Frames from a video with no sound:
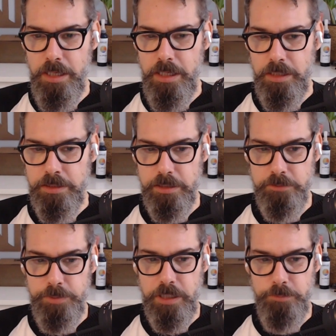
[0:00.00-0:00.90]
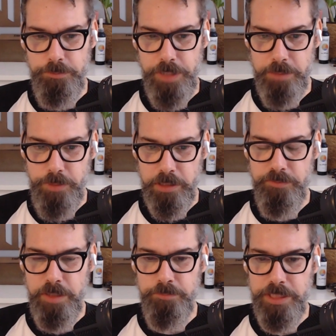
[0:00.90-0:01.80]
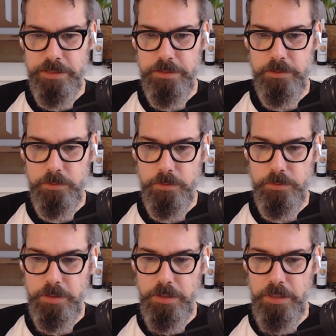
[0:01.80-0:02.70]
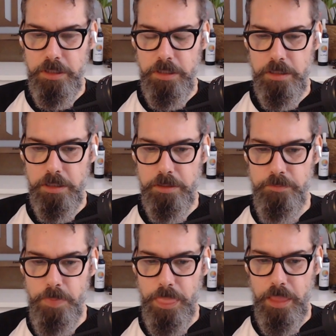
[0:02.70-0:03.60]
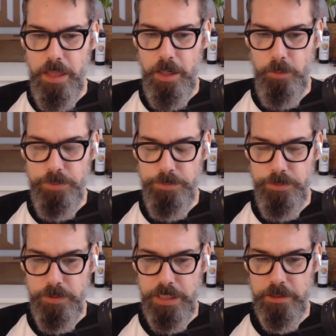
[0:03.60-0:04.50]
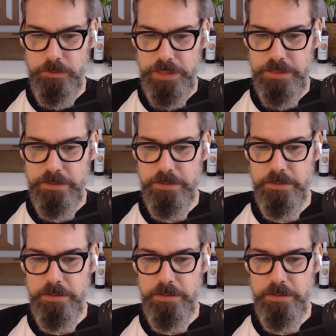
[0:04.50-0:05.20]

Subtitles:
And that has become a big part of my mission, to help people increase